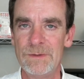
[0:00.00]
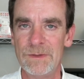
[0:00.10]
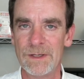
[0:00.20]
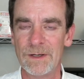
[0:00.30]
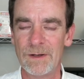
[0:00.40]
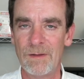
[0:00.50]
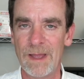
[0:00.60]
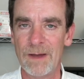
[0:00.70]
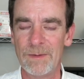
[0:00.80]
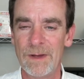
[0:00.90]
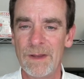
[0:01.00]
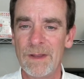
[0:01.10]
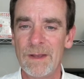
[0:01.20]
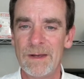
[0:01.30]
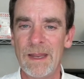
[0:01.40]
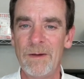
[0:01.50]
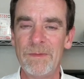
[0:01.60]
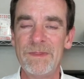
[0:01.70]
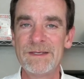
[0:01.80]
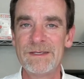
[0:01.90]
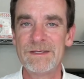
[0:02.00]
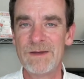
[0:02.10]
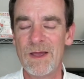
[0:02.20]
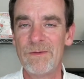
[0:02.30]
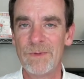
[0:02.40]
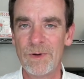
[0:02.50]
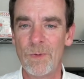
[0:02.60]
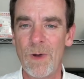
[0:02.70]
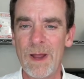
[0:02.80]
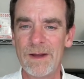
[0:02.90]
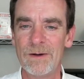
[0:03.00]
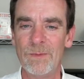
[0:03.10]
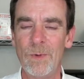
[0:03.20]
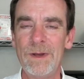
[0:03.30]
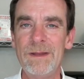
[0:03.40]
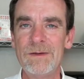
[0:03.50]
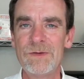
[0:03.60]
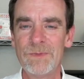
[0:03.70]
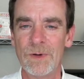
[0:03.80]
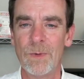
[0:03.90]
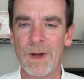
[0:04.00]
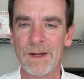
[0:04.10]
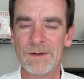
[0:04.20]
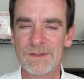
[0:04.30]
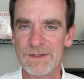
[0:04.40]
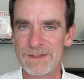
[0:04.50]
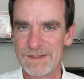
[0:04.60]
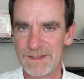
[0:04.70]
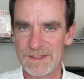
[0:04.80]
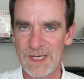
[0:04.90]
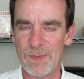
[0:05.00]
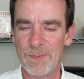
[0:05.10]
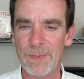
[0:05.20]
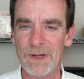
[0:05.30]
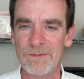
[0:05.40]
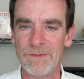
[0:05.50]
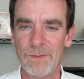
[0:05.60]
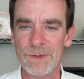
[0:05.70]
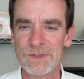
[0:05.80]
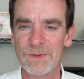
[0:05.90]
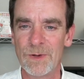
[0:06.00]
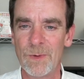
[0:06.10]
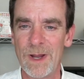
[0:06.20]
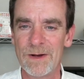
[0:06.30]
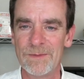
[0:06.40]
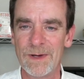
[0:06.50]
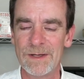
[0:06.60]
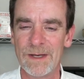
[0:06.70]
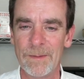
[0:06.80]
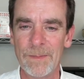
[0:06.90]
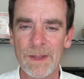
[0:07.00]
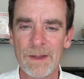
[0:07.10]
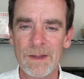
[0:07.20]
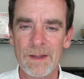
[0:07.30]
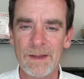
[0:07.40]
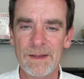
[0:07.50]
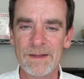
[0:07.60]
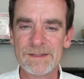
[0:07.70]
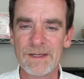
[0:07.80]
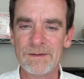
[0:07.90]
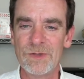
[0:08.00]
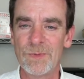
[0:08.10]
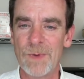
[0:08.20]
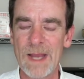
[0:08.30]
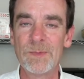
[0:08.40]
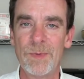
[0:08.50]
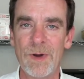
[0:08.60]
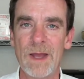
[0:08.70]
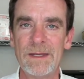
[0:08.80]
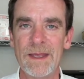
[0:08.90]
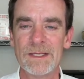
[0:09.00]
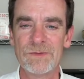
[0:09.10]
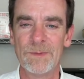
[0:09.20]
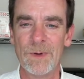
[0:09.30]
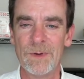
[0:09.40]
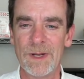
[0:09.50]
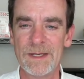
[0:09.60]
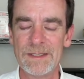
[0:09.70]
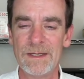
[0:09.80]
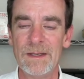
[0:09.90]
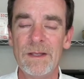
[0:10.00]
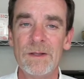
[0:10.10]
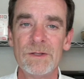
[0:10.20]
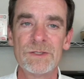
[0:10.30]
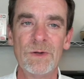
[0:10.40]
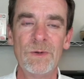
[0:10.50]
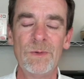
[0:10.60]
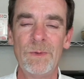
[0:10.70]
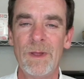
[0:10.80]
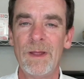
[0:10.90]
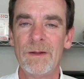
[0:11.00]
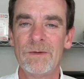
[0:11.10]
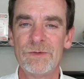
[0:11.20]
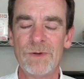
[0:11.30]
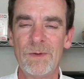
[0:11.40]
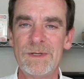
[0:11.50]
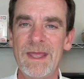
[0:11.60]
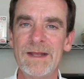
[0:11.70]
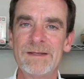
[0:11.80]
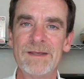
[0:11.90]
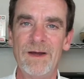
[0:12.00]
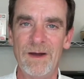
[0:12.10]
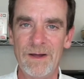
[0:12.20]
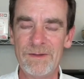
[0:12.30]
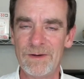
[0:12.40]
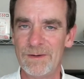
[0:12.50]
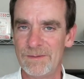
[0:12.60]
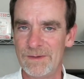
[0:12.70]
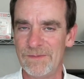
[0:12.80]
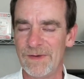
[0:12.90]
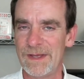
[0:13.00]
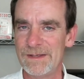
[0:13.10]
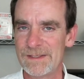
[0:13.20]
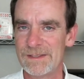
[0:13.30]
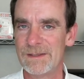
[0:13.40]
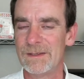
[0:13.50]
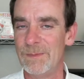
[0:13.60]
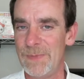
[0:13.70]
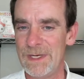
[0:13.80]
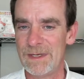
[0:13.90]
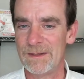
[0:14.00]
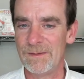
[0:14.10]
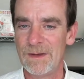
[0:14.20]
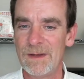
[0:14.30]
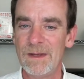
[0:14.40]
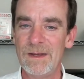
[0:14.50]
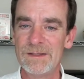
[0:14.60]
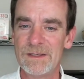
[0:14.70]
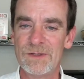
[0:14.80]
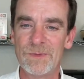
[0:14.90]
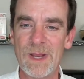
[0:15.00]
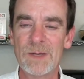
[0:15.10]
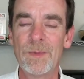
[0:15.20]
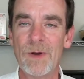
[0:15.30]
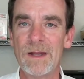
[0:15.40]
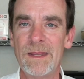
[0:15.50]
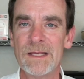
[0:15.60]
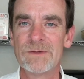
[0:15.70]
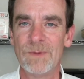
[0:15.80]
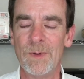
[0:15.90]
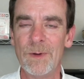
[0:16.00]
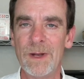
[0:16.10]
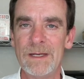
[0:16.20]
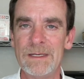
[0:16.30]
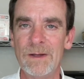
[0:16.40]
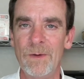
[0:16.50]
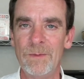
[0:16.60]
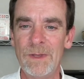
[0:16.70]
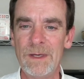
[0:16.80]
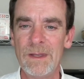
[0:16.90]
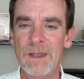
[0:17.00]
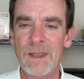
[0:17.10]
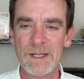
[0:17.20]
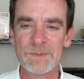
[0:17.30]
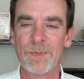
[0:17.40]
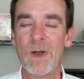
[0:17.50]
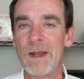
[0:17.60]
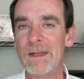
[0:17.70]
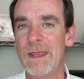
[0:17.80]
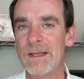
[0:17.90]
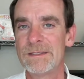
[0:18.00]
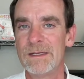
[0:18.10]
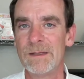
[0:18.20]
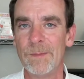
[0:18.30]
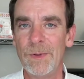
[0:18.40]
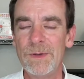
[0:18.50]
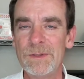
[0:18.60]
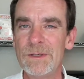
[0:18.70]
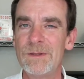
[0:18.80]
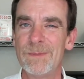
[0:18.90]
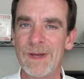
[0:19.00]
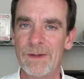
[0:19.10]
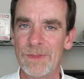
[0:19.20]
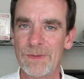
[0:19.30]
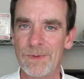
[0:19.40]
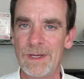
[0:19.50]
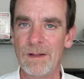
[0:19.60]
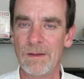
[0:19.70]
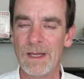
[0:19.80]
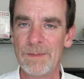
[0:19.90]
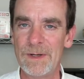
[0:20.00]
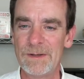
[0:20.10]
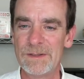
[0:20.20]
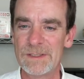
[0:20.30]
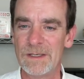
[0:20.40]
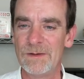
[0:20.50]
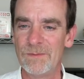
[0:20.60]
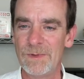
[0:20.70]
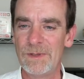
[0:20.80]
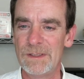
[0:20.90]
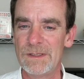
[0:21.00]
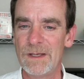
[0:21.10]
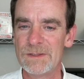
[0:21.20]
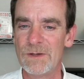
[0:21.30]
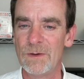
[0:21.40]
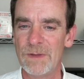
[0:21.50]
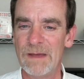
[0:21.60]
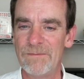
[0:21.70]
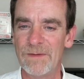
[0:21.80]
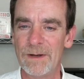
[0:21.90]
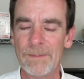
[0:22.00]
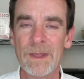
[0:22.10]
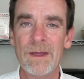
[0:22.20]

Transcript: to their cloud. Now, this is not required. What is required, so this is a step above what's required right now, is direct broadcast remote ID. So DroneTag's other device, the Beacon, is a direct broadcast remote ID only. It's broadcasting in Bluetooth about 3 kilometers, and it really does go that far.